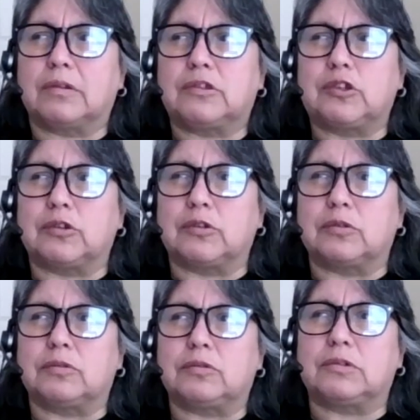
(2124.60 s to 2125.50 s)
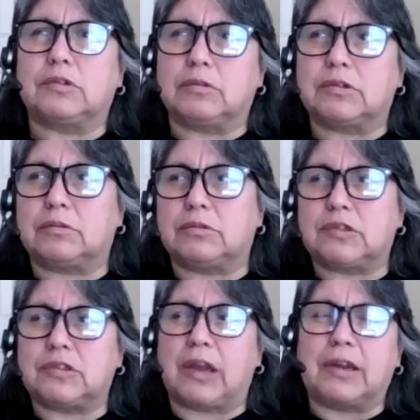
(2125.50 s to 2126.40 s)
to
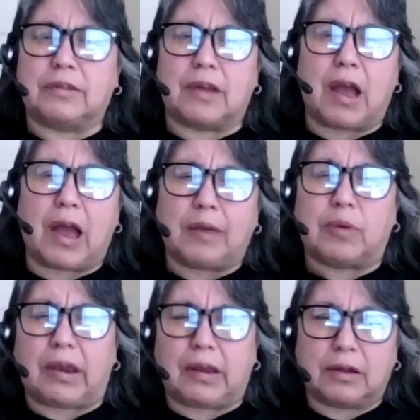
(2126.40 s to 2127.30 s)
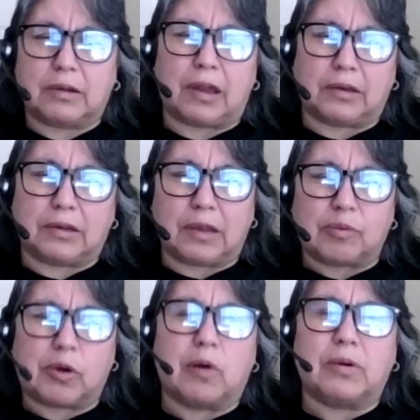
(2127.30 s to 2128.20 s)
stay in the highway and keep
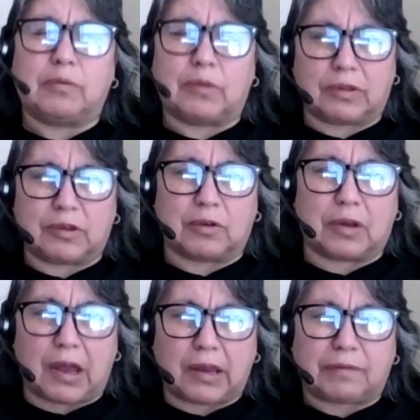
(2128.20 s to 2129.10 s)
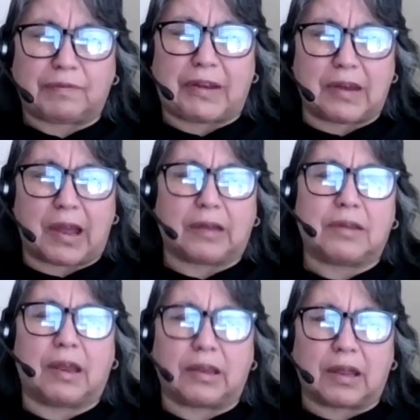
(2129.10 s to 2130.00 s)
going with your life and not
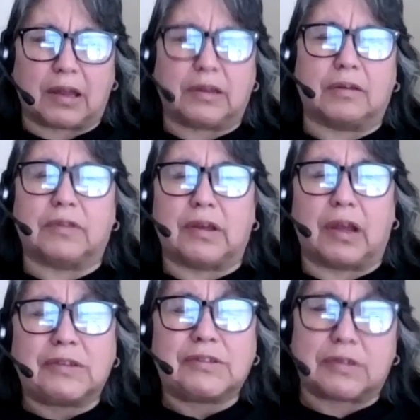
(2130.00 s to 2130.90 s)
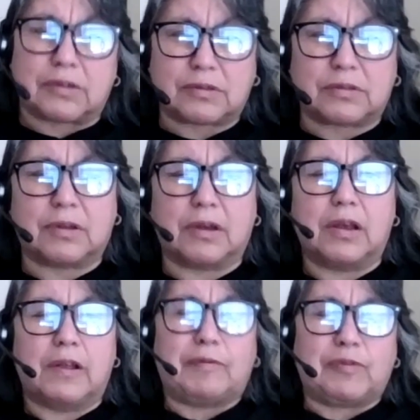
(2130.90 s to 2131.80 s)
take any of the exits,
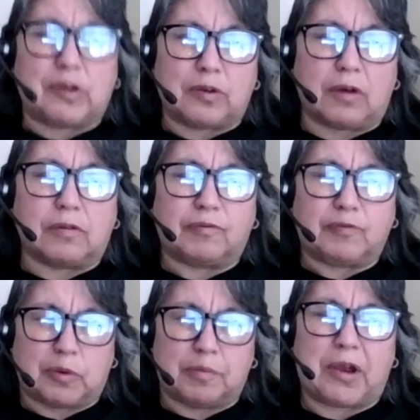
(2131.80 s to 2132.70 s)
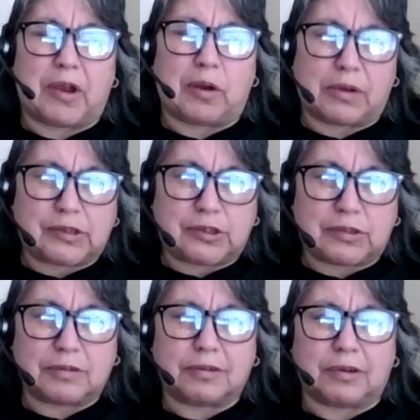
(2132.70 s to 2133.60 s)
for
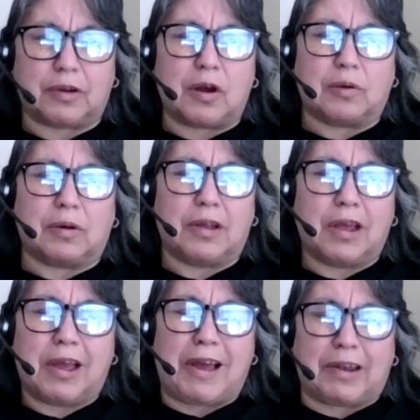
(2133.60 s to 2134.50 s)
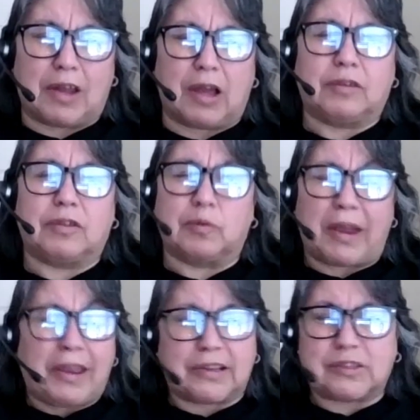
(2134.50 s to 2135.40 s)
marriage, along the way.
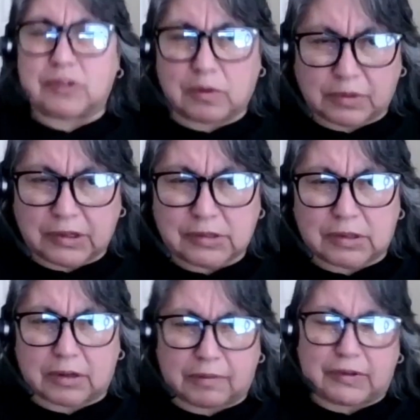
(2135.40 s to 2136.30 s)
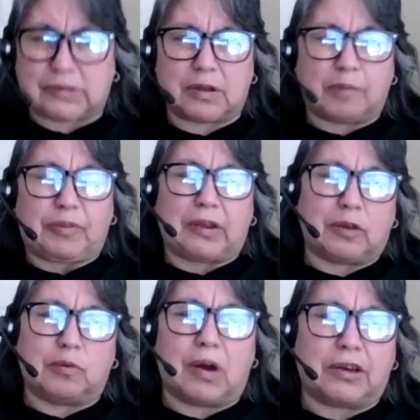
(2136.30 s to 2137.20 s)
It's so easy if it's something you
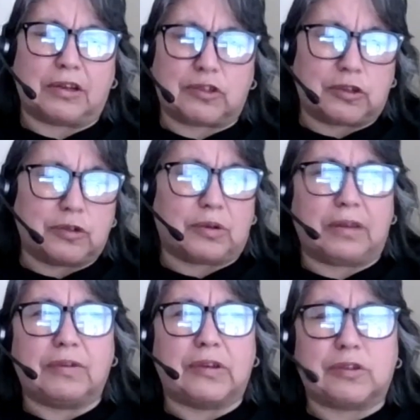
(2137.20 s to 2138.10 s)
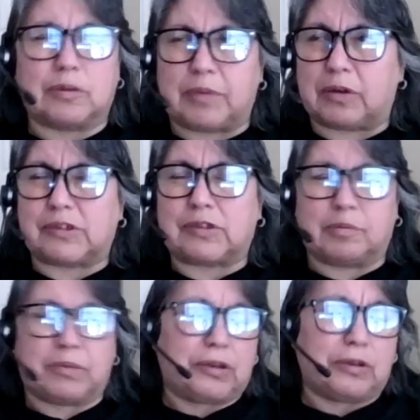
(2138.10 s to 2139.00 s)
want to do, even to marry
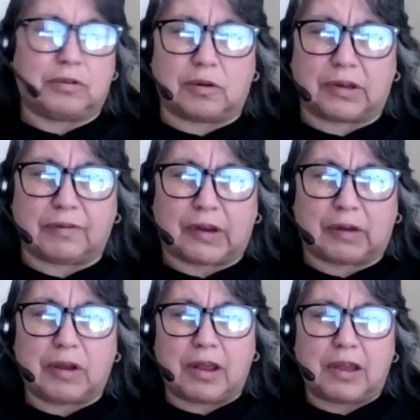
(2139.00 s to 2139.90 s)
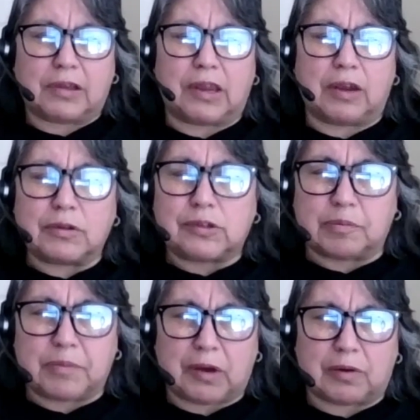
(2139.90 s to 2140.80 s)
somebody you don't even care to
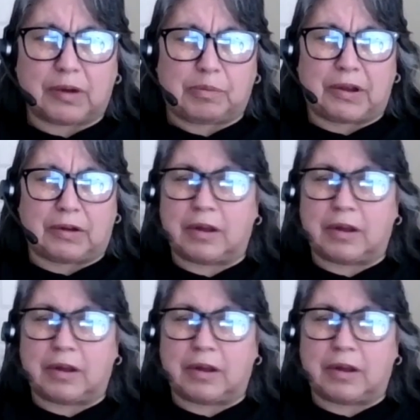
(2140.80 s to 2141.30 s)
marry, but